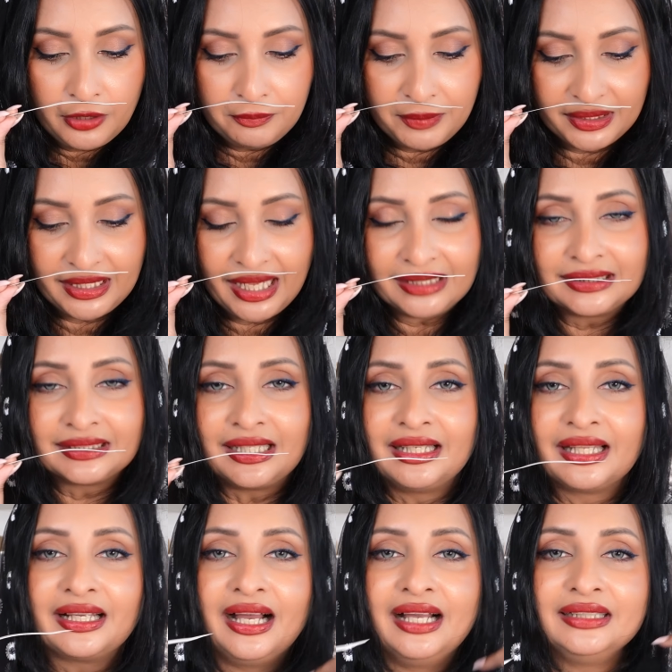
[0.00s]
But that's
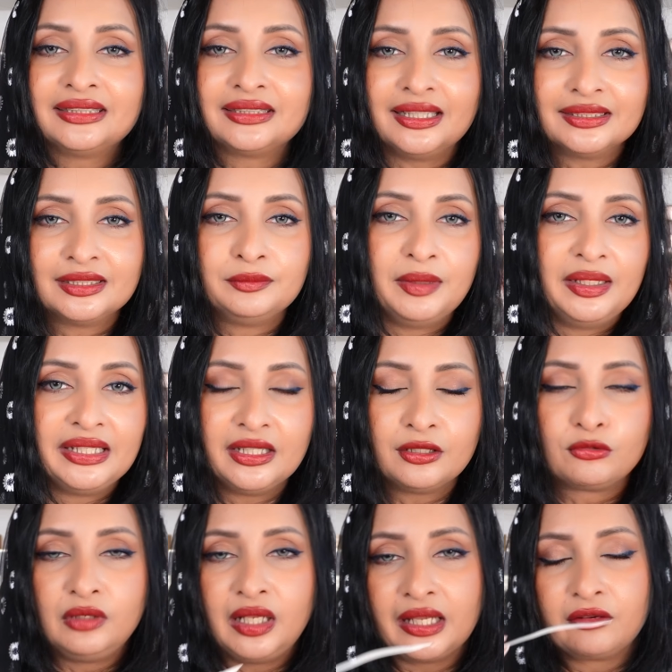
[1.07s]
like, I start smelling
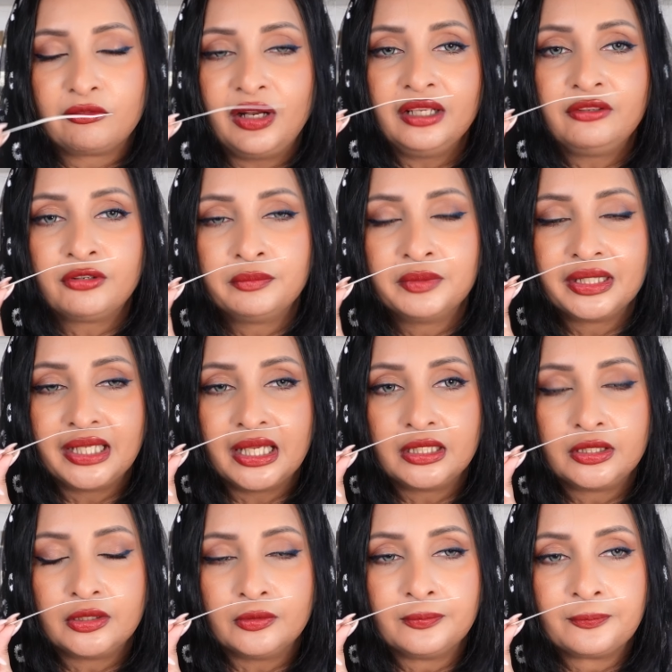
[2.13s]
it like right from the
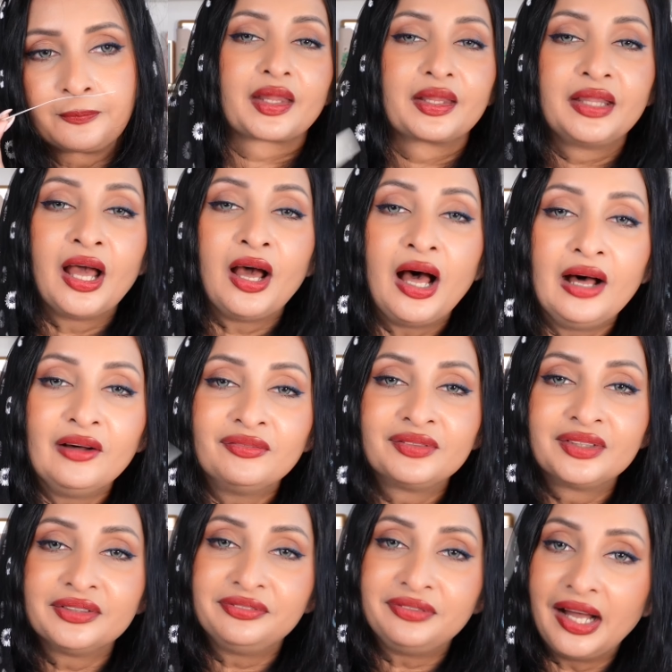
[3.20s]
get-go. Now
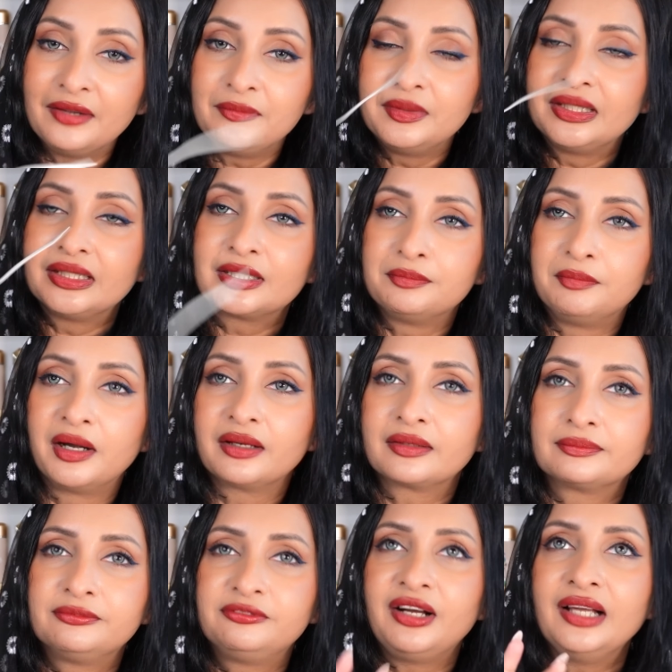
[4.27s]
after 5 minutes more,
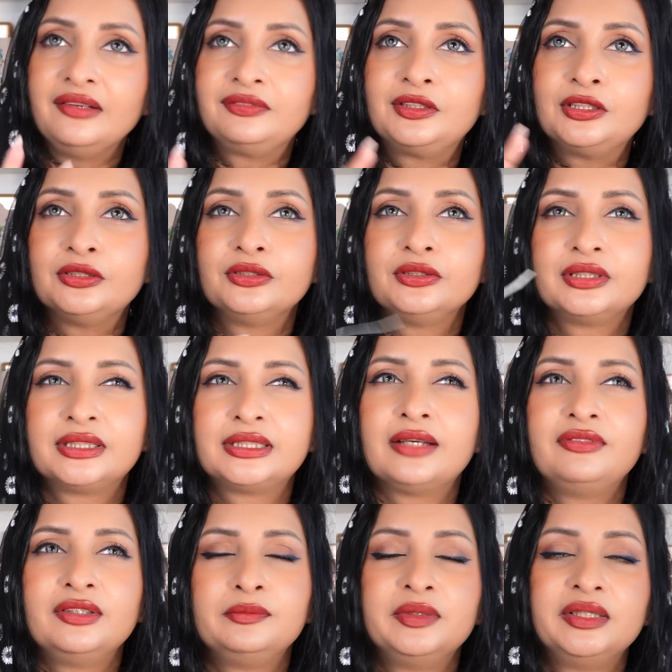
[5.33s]
5 to
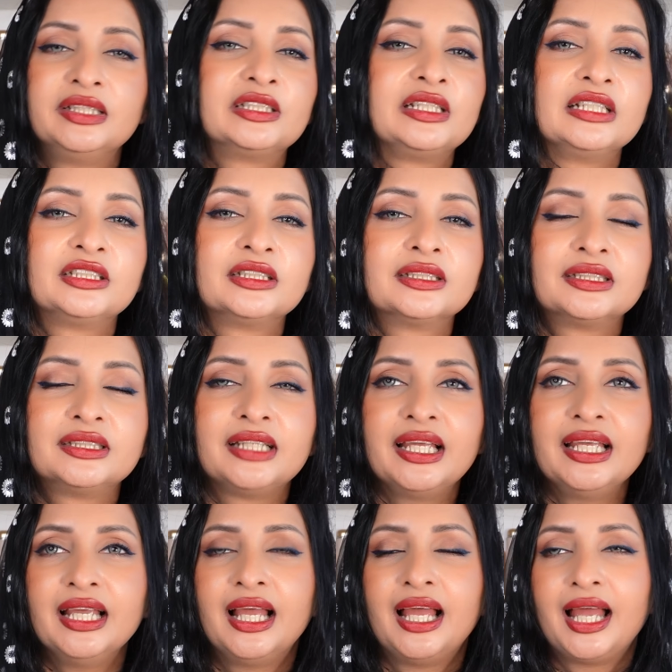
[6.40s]
7 minutes, let's just say,